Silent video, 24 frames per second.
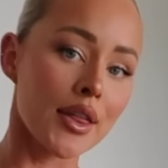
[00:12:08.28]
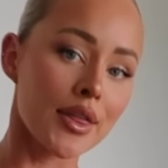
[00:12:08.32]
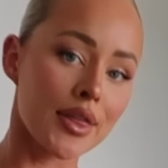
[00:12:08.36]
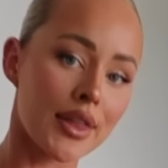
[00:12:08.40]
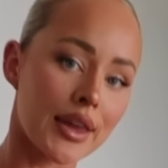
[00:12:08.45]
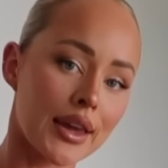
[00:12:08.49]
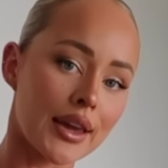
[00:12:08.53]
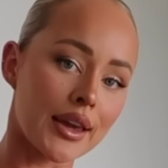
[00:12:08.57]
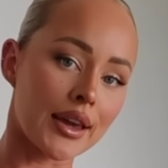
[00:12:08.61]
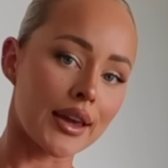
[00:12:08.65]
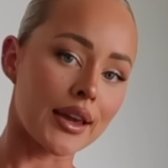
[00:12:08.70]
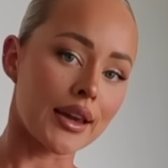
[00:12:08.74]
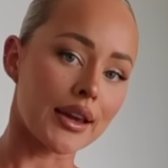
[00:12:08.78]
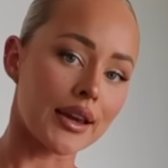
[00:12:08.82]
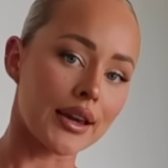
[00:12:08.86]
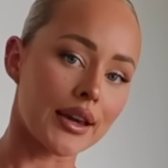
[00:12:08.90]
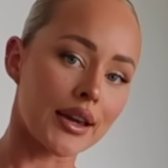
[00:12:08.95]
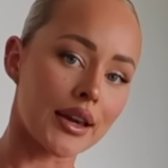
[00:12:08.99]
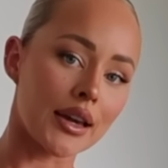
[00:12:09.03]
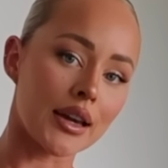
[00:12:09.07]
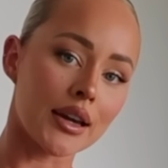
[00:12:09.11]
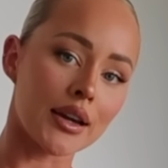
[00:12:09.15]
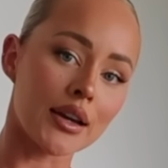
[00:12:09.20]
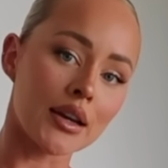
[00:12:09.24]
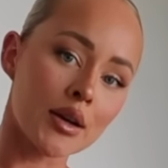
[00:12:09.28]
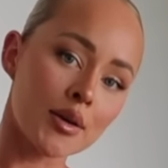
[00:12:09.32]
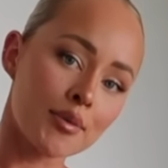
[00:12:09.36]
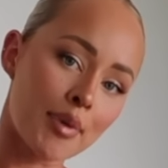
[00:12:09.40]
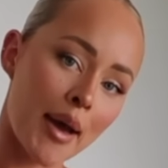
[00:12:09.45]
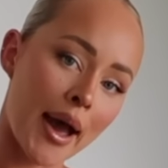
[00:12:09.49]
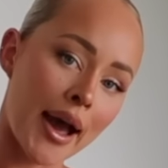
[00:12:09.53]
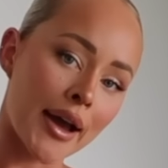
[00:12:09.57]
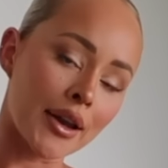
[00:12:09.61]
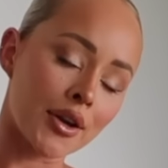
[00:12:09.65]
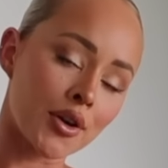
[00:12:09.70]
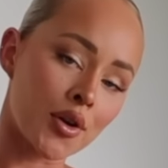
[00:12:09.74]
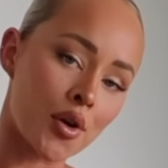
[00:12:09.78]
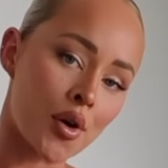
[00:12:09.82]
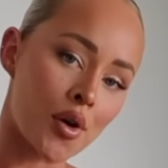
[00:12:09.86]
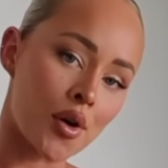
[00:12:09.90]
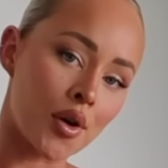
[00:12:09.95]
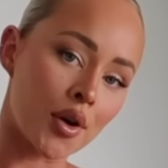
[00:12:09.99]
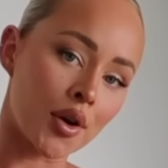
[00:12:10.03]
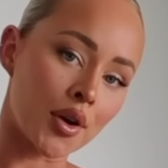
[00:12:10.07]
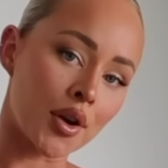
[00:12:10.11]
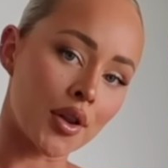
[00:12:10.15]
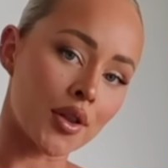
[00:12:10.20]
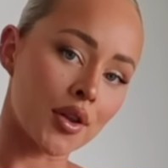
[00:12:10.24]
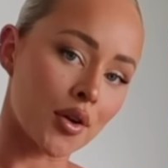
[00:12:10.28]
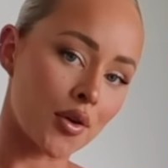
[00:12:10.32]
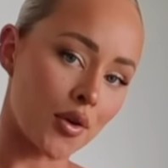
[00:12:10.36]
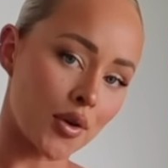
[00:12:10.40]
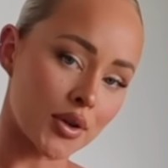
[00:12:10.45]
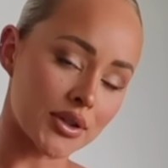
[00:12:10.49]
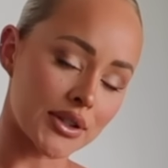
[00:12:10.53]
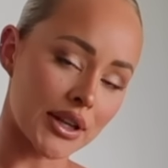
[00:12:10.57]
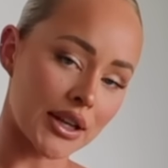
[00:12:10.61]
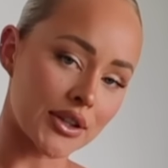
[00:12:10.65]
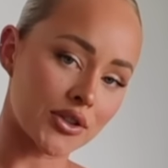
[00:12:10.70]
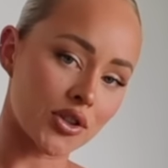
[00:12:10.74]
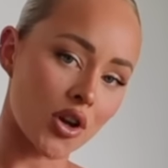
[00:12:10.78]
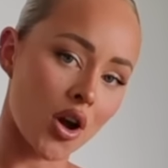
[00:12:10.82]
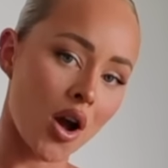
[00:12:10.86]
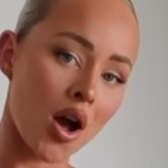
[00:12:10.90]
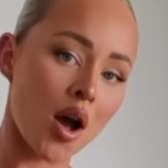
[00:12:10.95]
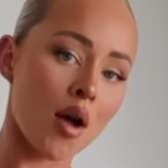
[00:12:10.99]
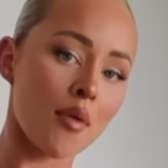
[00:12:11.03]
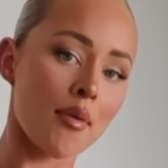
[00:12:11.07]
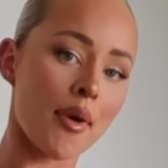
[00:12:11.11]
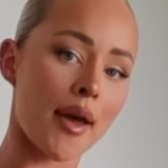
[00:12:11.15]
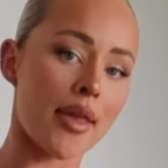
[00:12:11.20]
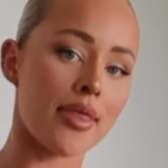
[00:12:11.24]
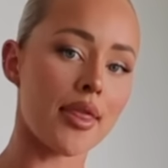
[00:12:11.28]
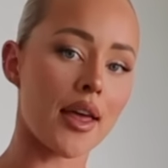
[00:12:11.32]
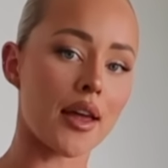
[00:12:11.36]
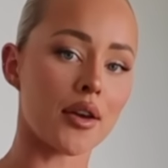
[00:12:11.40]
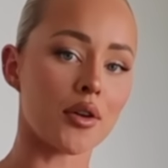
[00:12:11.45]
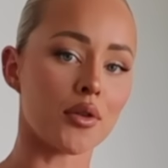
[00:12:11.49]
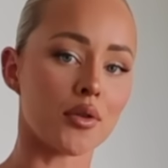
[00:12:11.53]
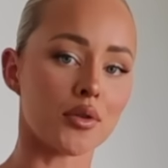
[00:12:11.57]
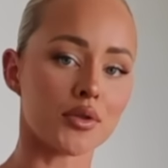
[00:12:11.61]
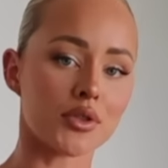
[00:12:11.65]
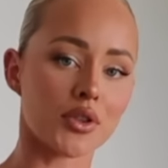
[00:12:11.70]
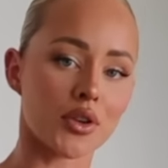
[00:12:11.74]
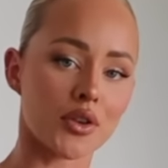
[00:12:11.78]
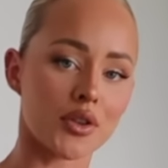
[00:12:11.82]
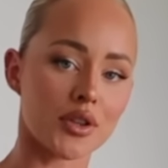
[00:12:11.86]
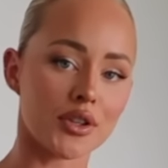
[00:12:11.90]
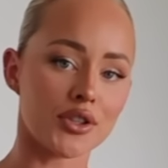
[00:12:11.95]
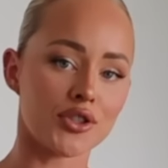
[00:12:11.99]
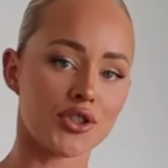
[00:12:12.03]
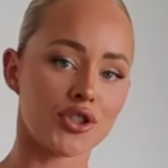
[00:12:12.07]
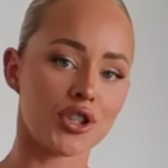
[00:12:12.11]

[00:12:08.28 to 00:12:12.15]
the pattern on the corset top and then also the